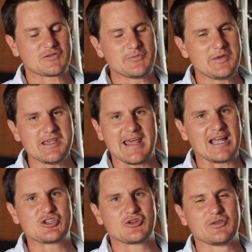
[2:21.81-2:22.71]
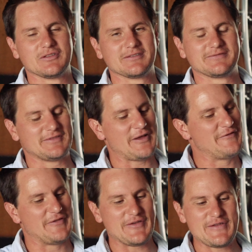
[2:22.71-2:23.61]
was for me a
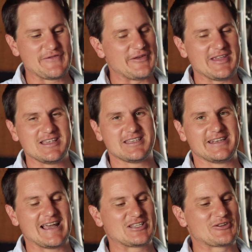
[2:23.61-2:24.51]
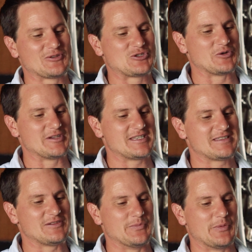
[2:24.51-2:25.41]
very, very easy and natural
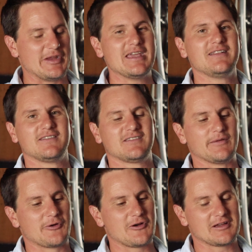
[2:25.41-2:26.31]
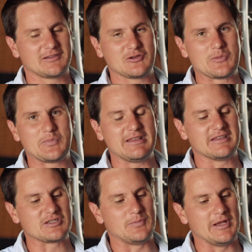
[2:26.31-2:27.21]
choice to bring in Tinta Barocca to complete
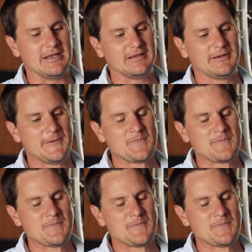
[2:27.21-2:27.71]
this blend,